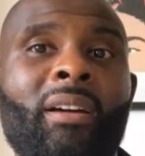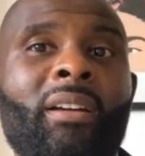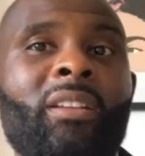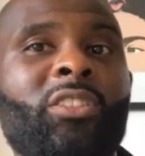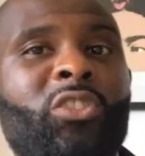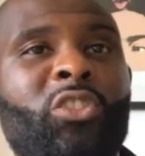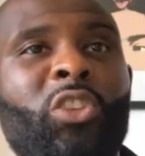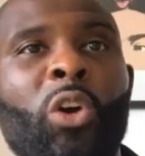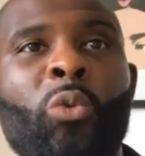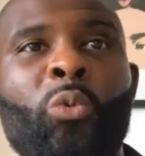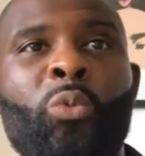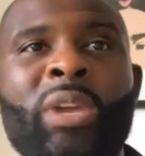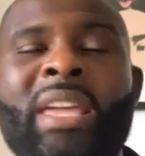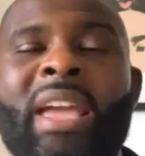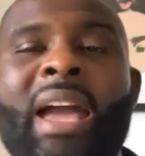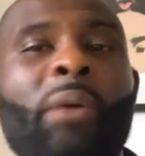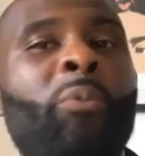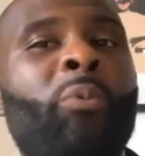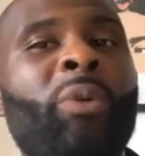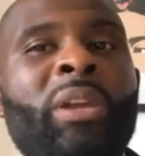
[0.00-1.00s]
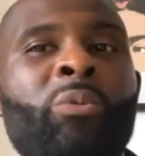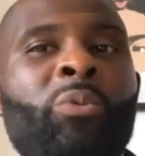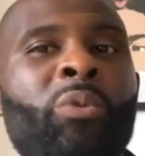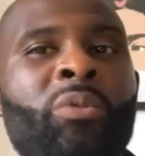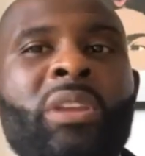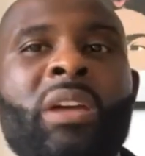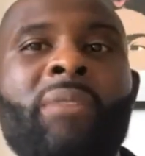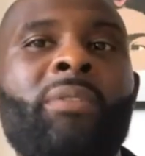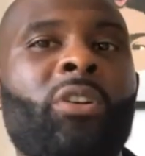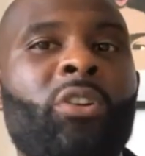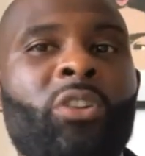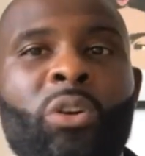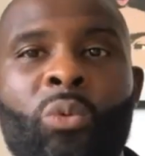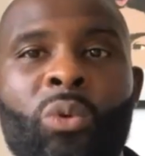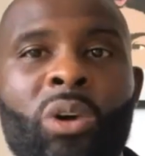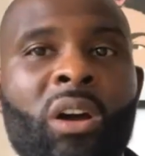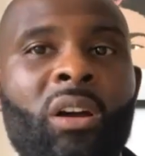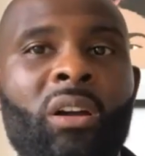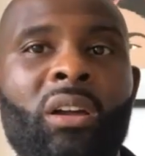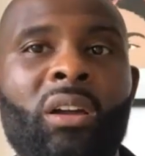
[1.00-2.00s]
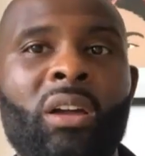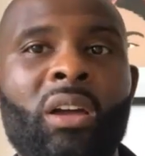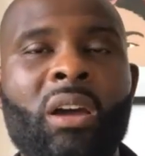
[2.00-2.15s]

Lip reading: So we were never going to work.